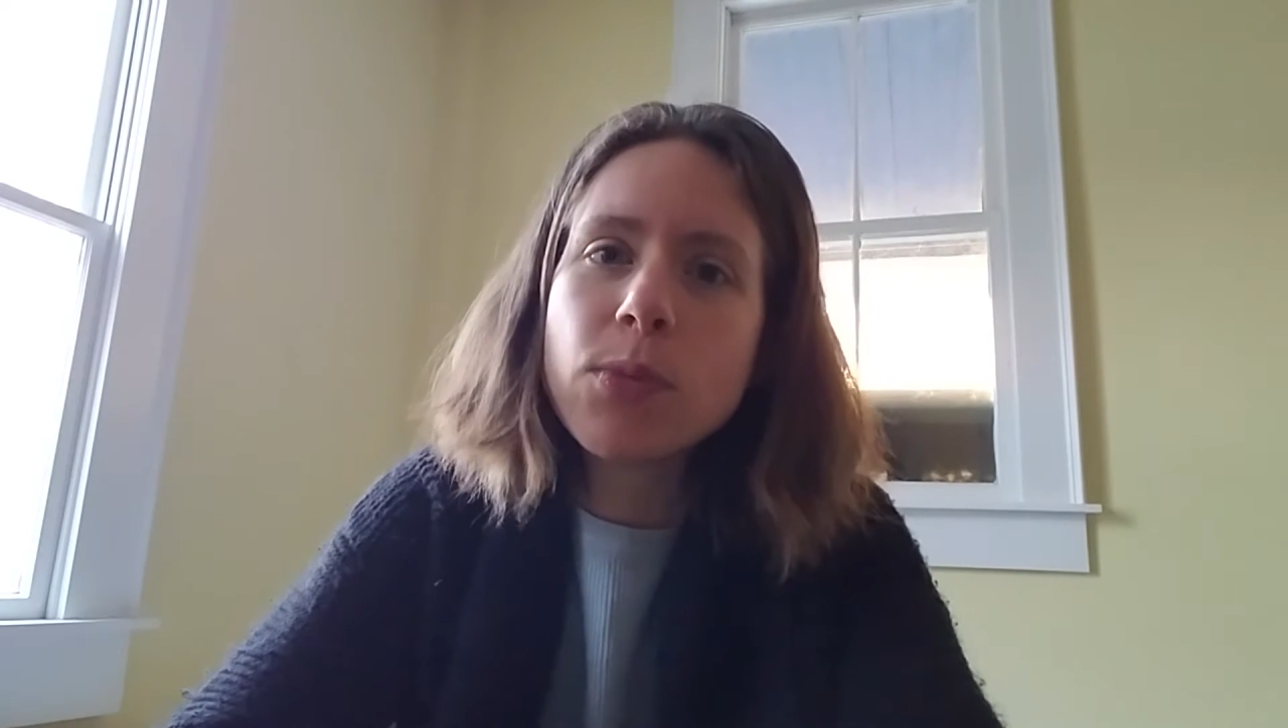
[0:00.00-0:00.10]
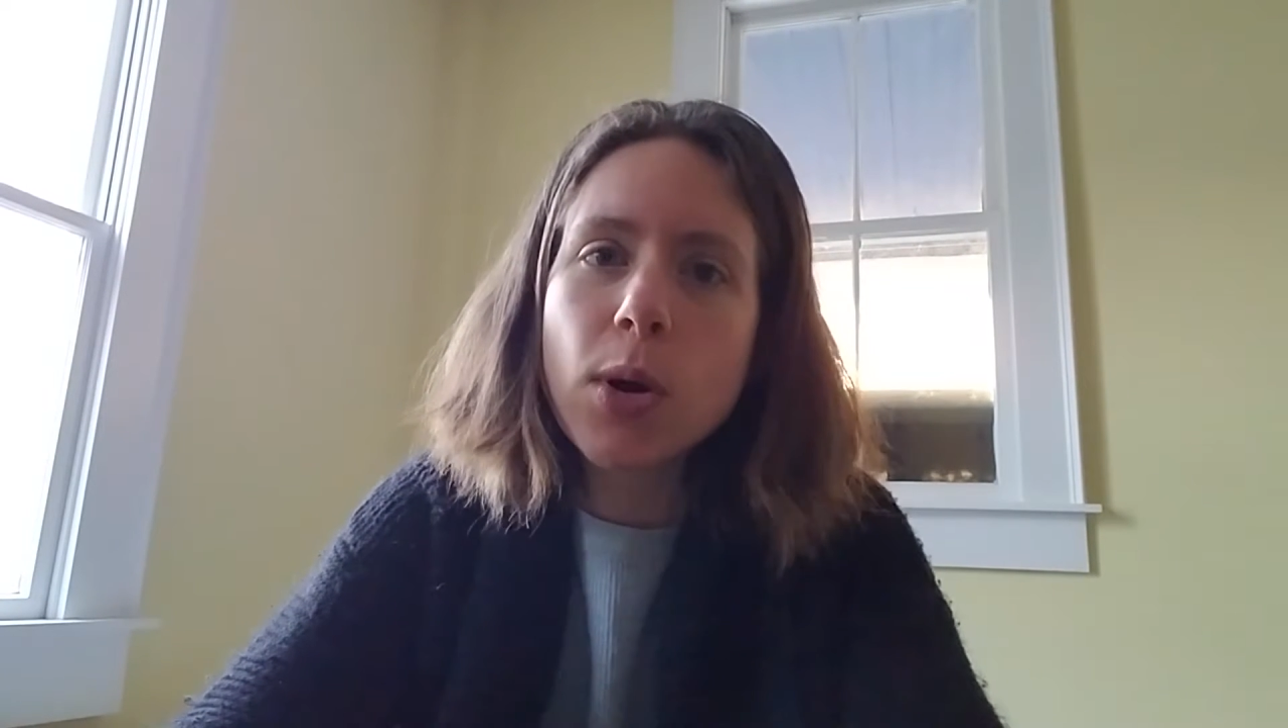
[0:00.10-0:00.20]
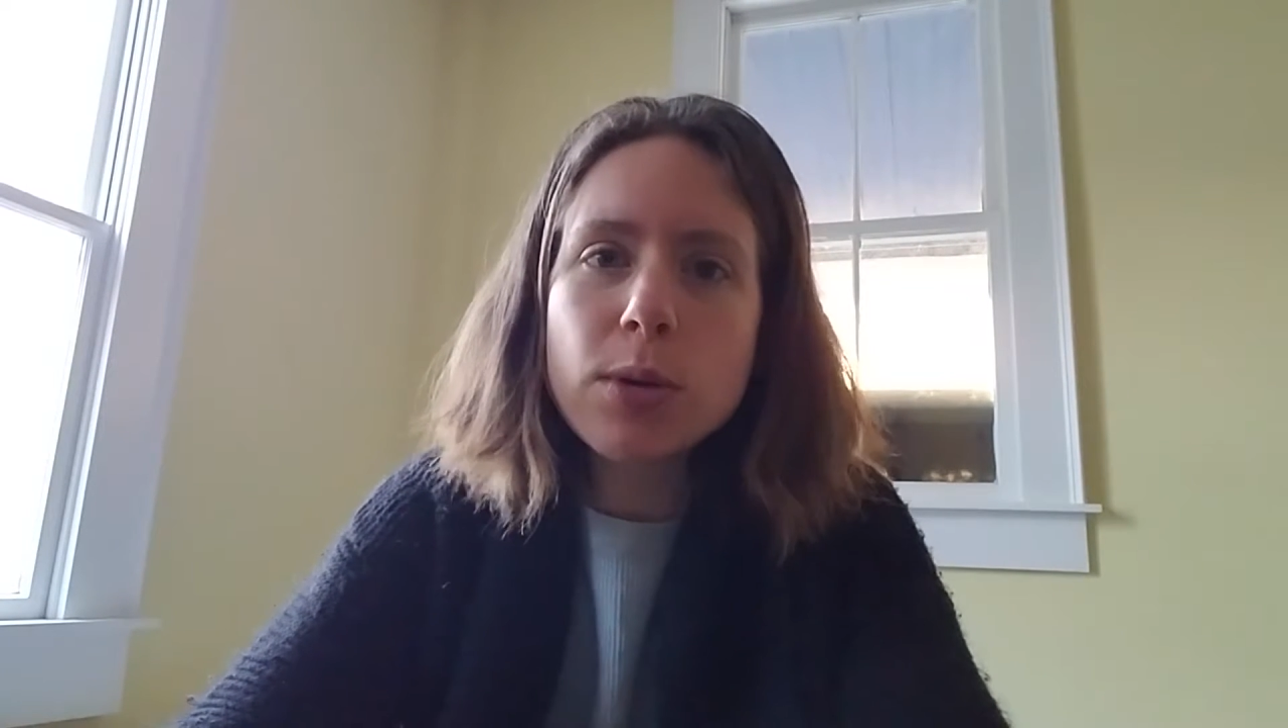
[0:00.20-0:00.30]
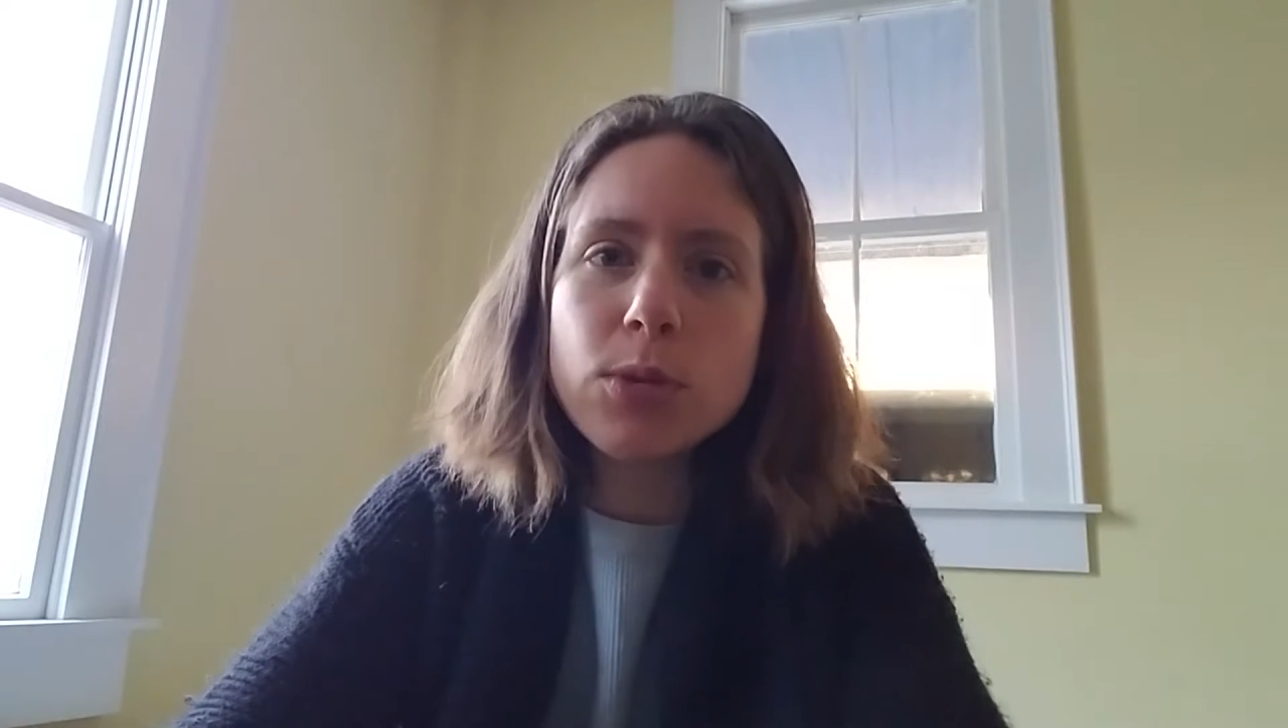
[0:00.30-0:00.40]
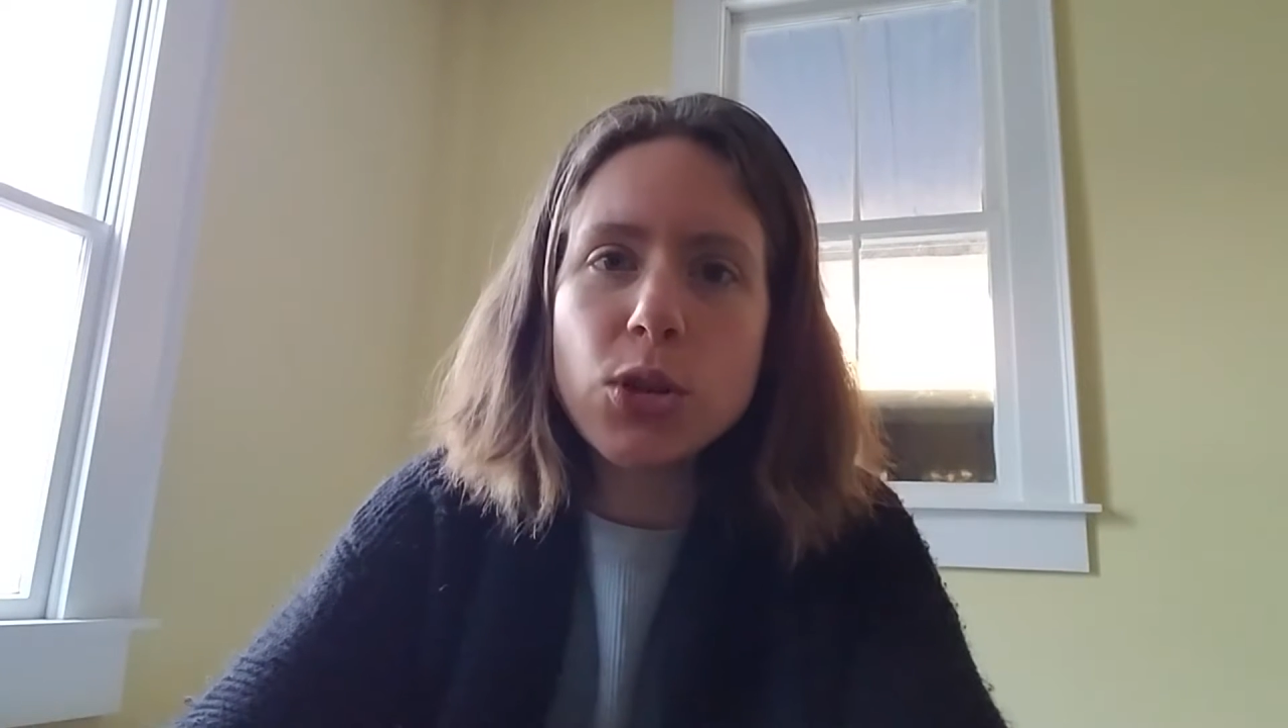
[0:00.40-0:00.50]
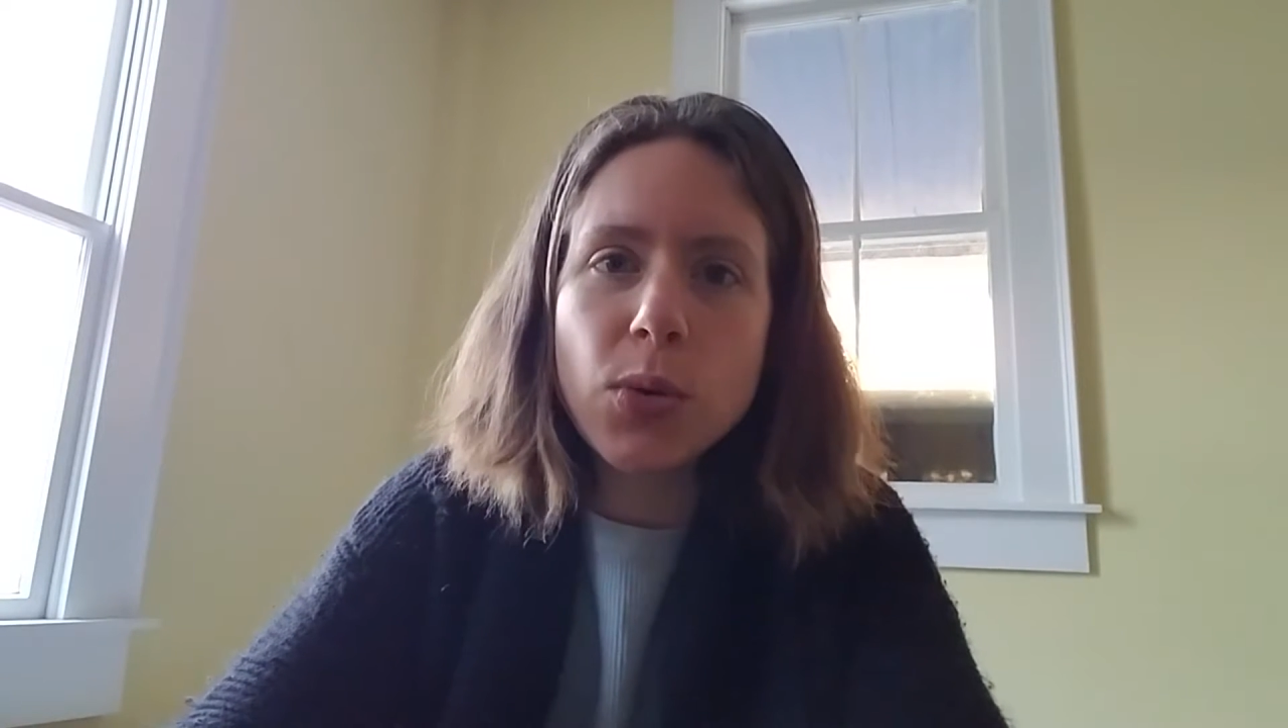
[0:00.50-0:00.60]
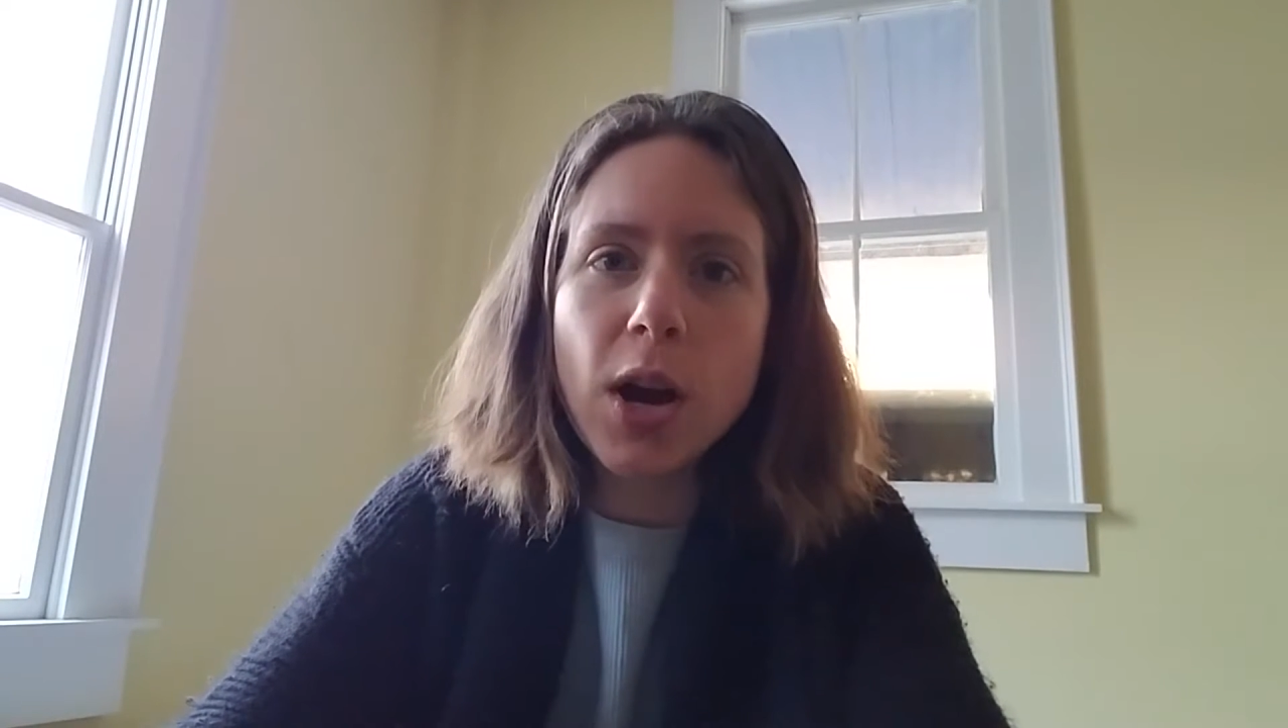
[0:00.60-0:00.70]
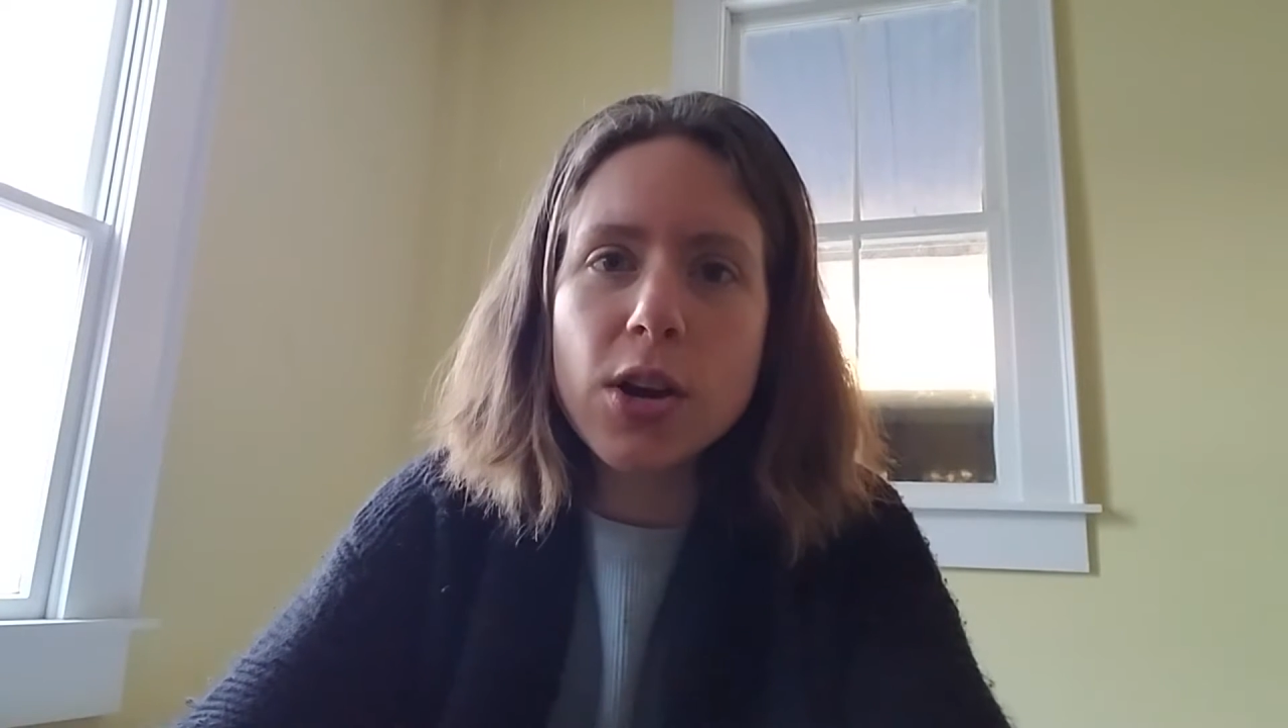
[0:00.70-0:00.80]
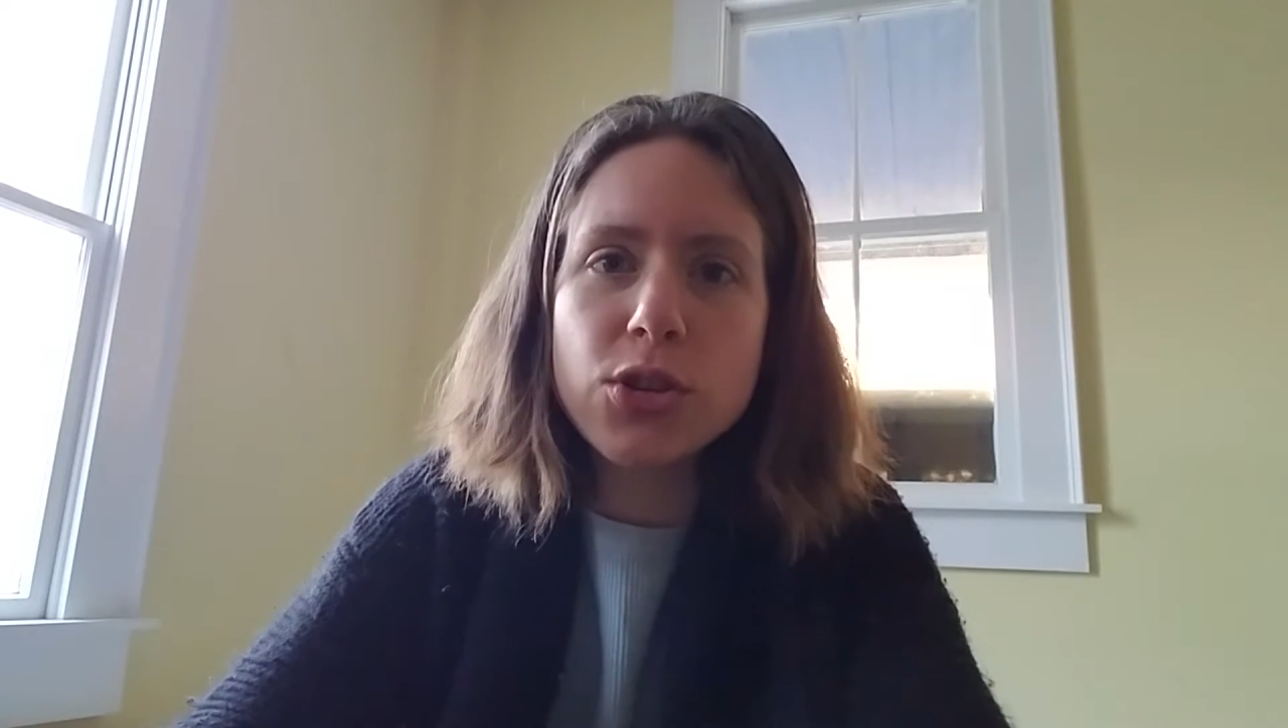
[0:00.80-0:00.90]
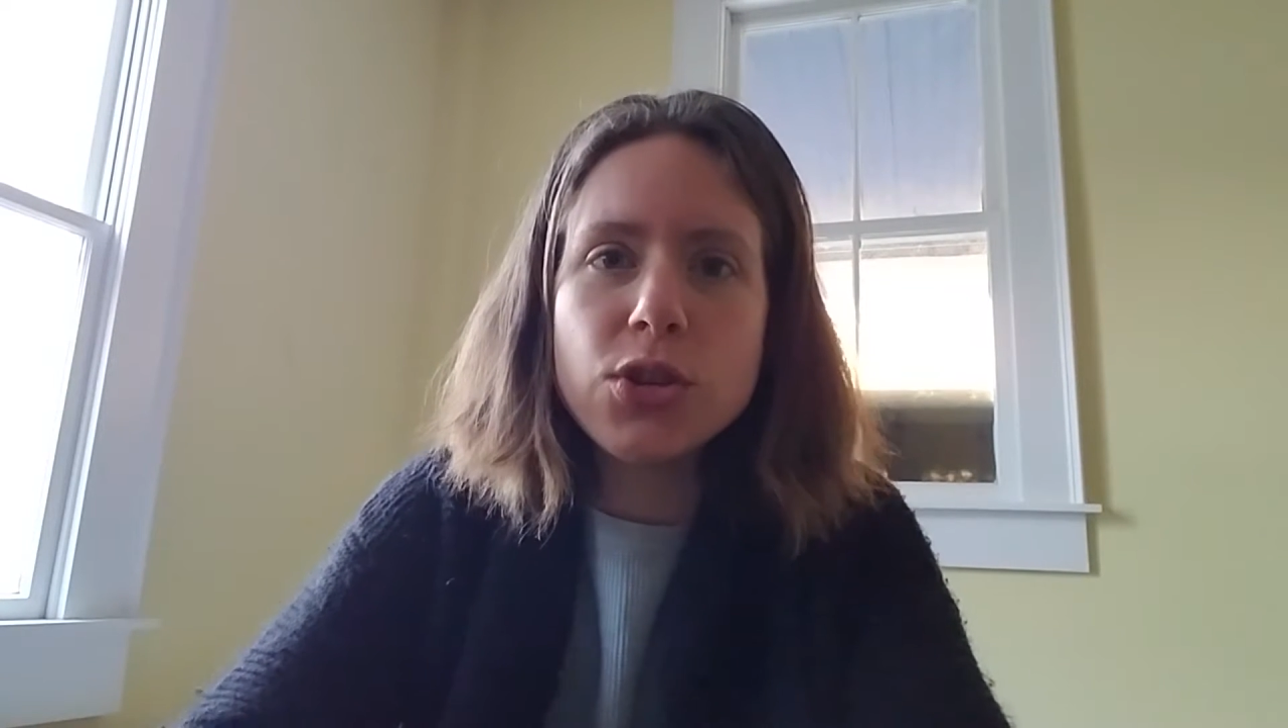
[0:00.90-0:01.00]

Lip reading: welcome to our